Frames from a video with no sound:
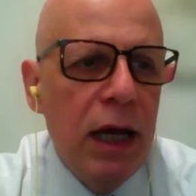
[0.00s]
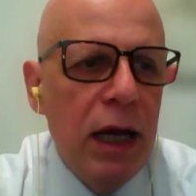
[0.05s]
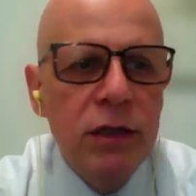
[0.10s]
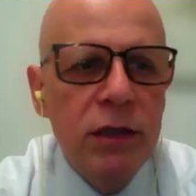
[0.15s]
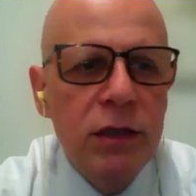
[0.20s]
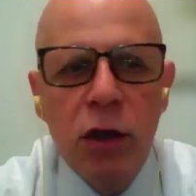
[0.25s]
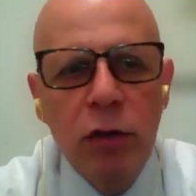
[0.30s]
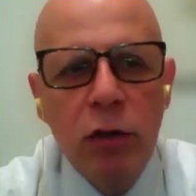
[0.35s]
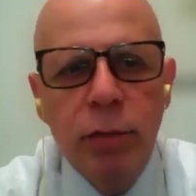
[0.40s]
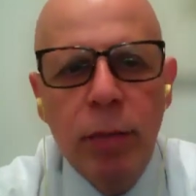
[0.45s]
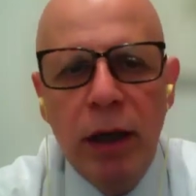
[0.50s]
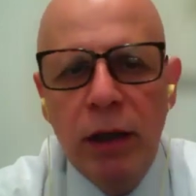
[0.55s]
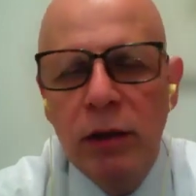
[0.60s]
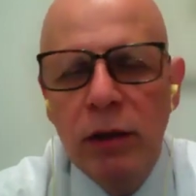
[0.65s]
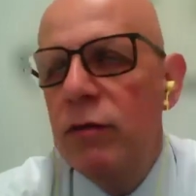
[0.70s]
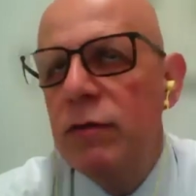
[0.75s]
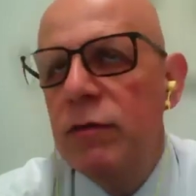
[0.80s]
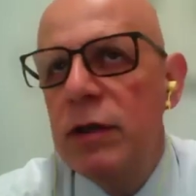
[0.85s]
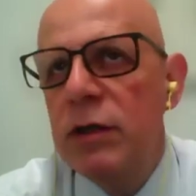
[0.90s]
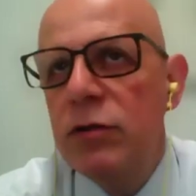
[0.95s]
is not part
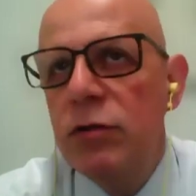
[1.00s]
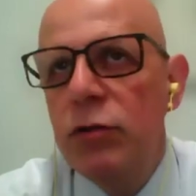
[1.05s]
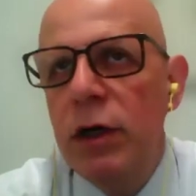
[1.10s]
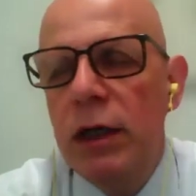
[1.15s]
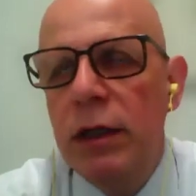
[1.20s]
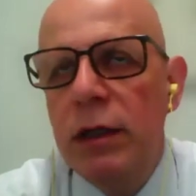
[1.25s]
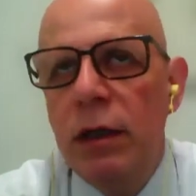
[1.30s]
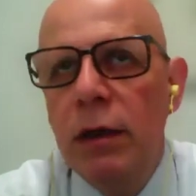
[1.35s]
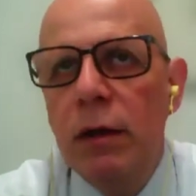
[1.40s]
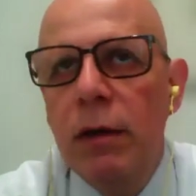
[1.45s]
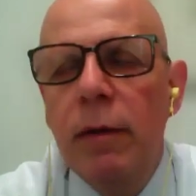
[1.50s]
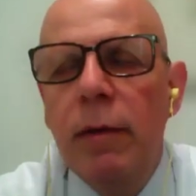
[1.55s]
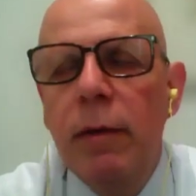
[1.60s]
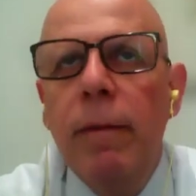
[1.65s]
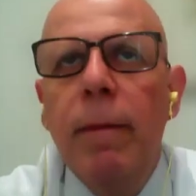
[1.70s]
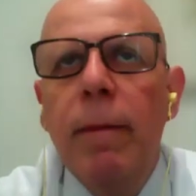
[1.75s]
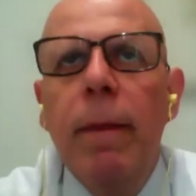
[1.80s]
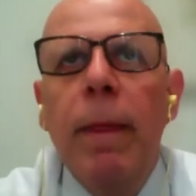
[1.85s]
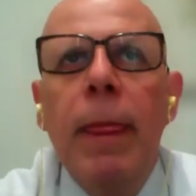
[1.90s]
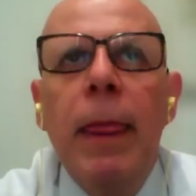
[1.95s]
of this treaty.
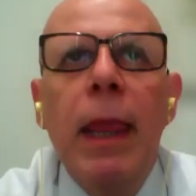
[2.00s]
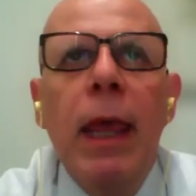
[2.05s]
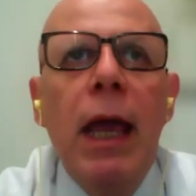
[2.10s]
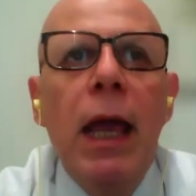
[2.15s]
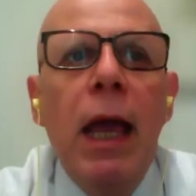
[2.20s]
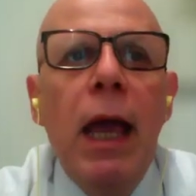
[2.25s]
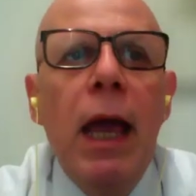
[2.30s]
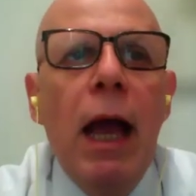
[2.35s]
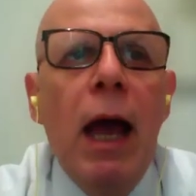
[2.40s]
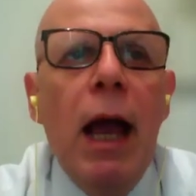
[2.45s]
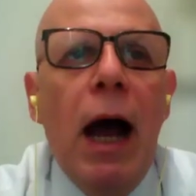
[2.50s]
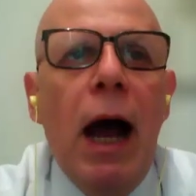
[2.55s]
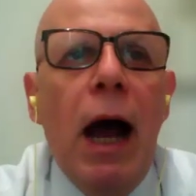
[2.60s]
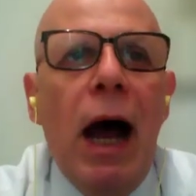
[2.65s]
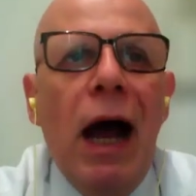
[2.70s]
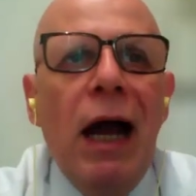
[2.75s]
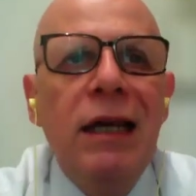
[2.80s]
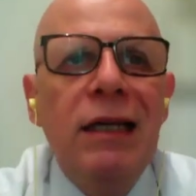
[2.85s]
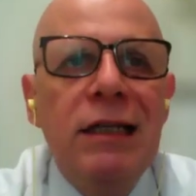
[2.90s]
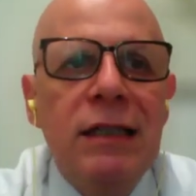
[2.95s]

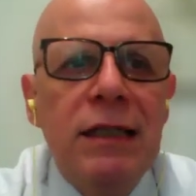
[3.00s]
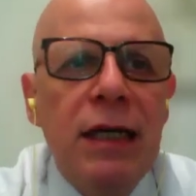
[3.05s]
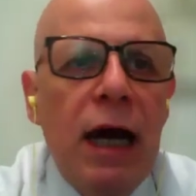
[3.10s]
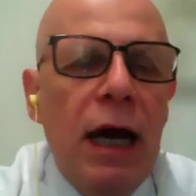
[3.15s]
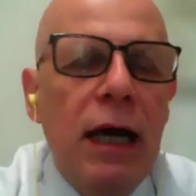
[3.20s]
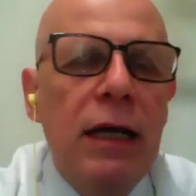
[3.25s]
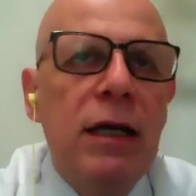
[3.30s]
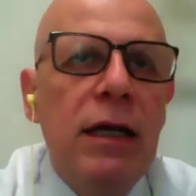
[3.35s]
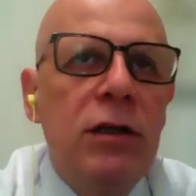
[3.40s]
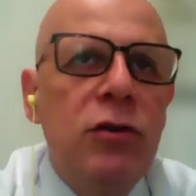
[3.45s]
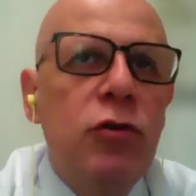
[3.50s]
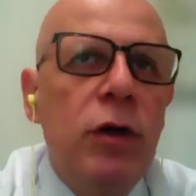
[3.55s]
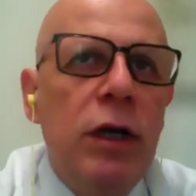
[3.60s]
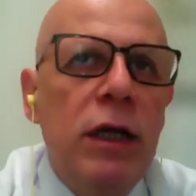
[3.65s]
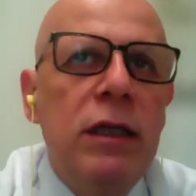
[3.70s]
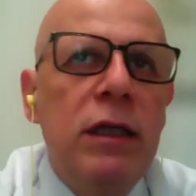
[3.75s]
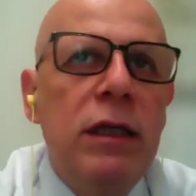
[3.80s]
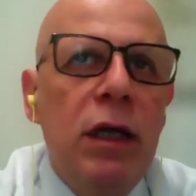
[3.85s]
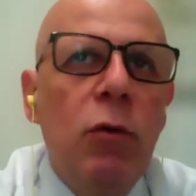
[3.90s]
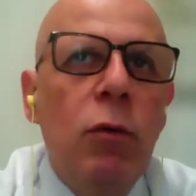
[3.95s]
I sign a
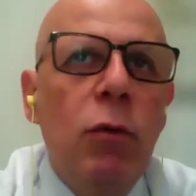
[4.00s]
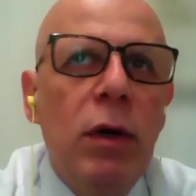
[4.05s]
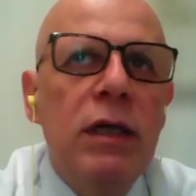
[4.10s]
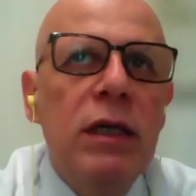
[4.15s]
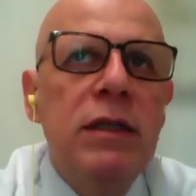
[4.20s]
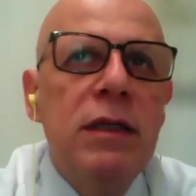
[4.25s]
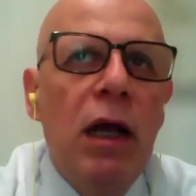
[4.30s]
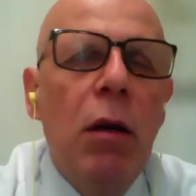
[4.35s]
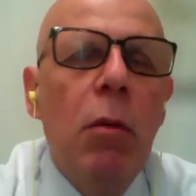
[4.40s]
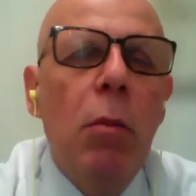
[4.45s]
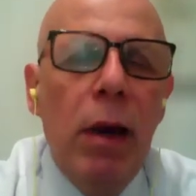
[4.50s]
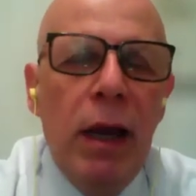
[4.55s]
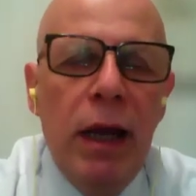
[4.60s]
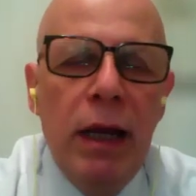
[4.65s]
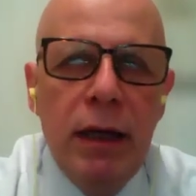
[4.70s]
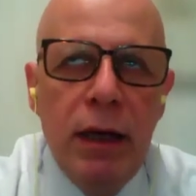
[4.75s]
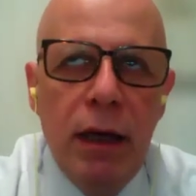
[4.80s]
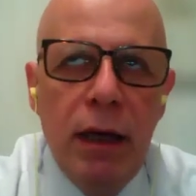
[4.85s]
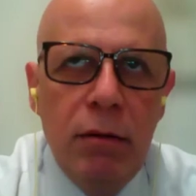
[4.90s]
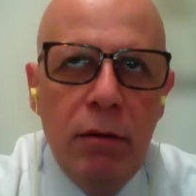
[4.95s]
treaty with
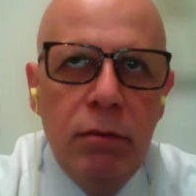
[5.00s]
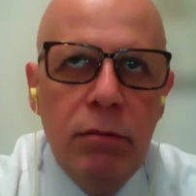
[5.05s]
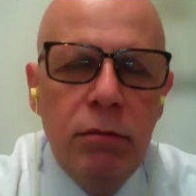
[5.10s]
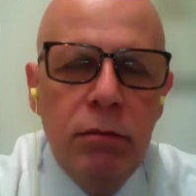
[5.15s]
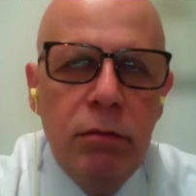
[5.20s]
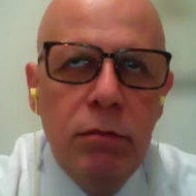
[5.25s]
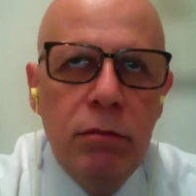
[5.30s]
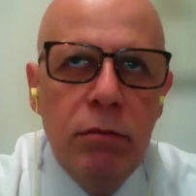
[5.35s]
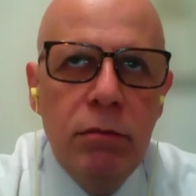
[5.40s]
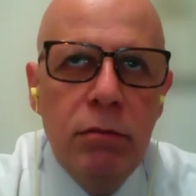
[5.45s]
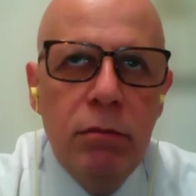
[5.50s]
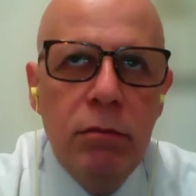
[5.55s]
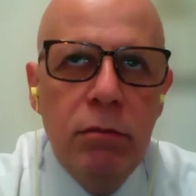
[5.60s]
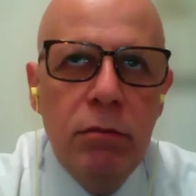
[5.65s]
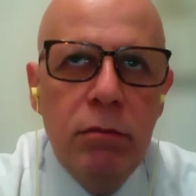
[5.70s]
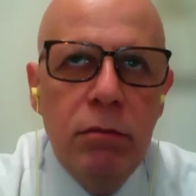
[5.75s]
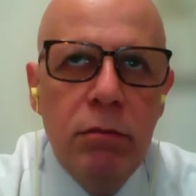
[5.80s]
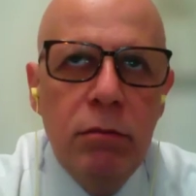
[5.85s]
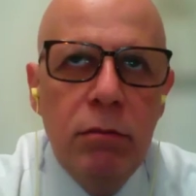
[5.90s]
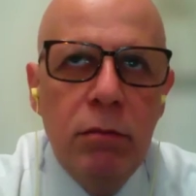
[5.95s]
Albania
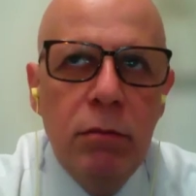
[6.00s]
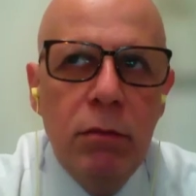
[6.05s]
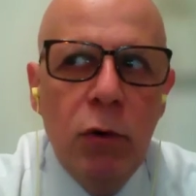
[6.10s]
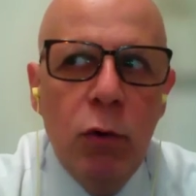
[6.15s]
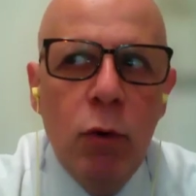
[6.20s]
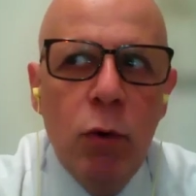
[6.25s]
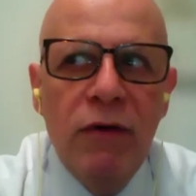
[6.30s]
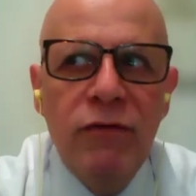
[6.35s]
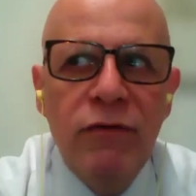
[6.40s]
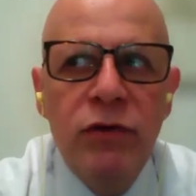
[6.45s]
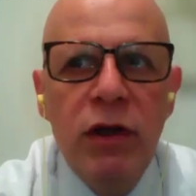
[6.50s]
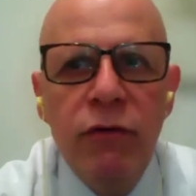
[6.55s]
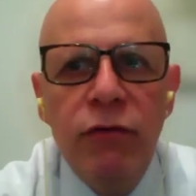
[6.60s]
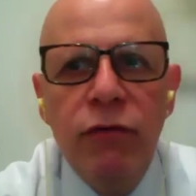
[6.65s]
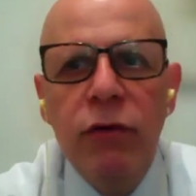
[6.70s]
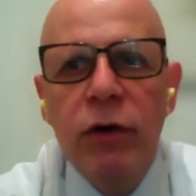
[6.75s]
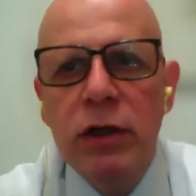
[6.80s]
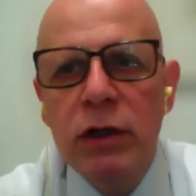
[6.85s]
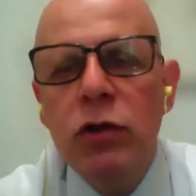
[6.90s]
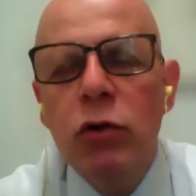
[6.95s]
who have
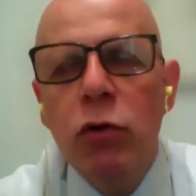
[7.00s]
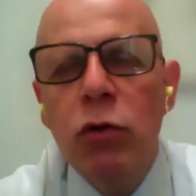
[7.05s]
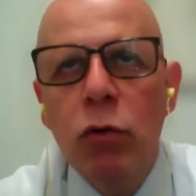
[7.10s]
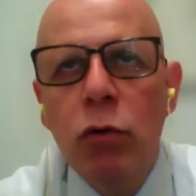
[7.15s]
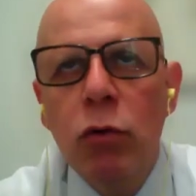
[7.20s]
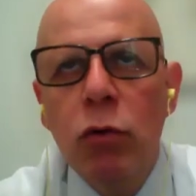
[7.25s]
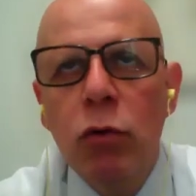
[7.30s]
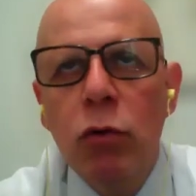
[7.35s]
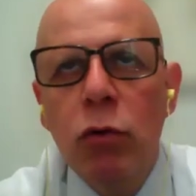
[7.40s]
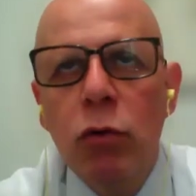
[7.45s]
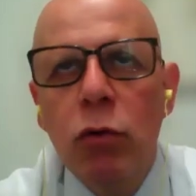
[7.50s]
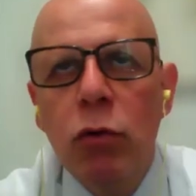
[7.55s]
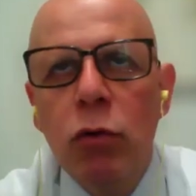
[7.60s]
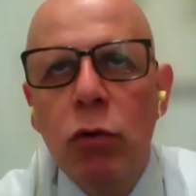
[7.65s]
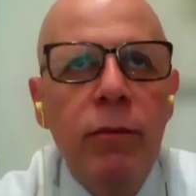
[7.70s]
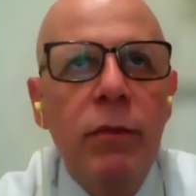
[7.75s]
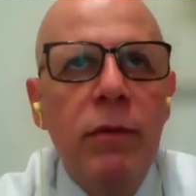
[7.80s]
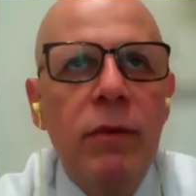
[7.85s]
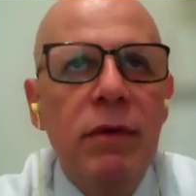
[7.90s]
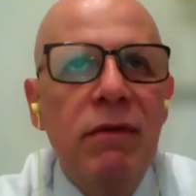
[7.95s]
different rules
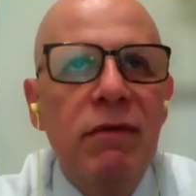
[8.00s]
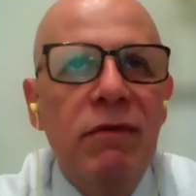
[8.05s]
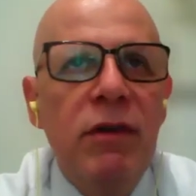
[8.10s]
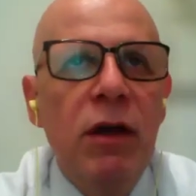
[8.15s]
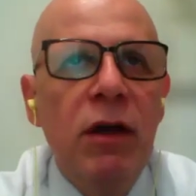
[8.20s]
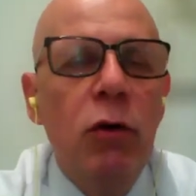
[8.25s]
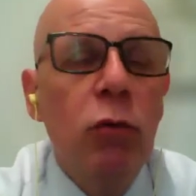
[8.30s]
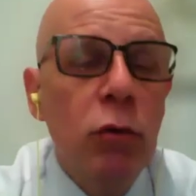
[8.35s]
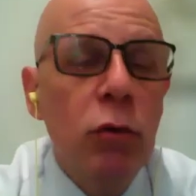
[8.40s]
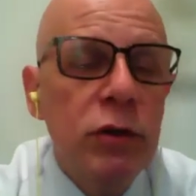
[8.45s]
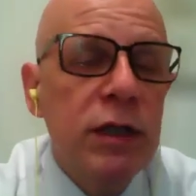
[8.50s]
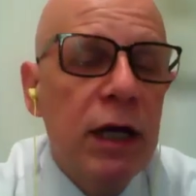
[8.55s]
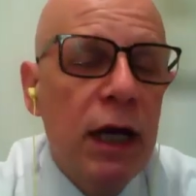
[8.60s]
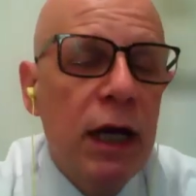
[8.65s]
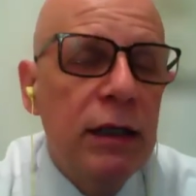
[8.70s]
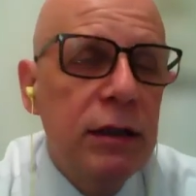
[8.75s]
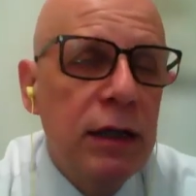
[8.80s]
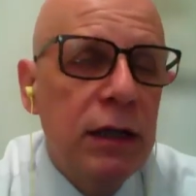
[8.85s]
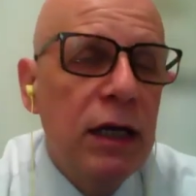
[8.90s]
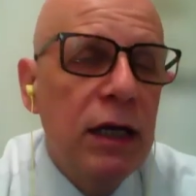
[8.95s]
from the rules
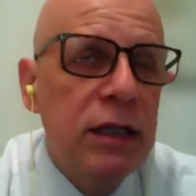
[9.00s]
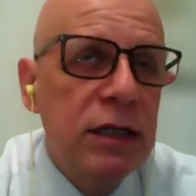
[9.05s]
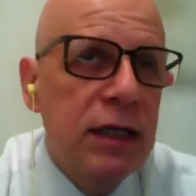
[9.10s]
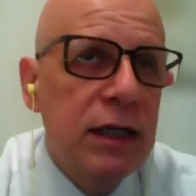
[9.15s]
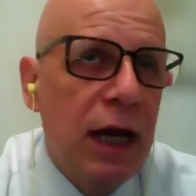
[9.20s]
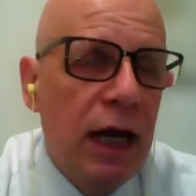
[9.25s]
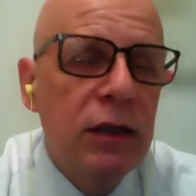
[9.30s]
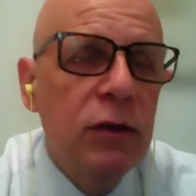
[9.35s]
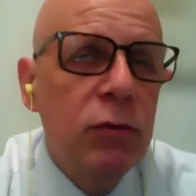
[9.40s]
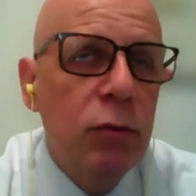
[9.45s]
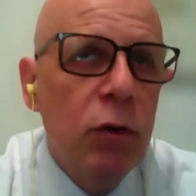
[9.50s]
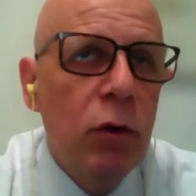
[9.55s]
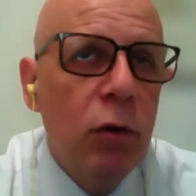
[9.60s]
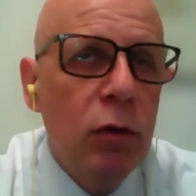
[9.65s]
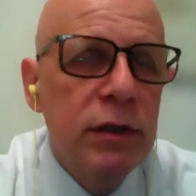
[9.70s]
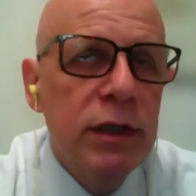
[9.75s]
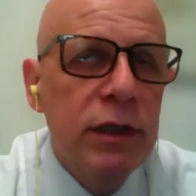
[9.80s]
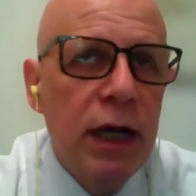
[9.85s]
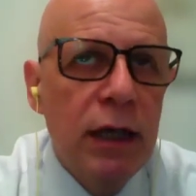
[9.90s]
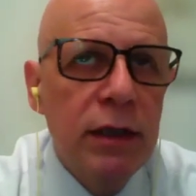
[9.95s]
that I set with all
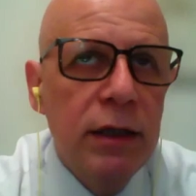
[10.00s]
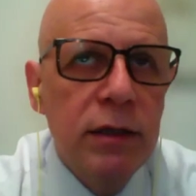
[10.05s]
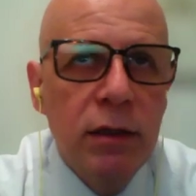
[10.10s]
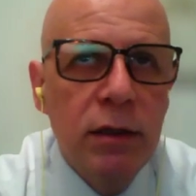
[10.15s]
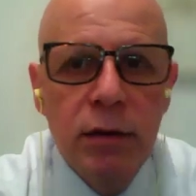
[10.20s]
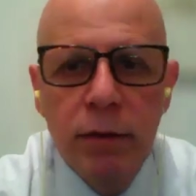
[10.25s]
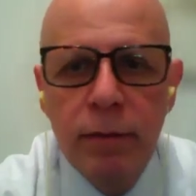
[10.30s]
the others.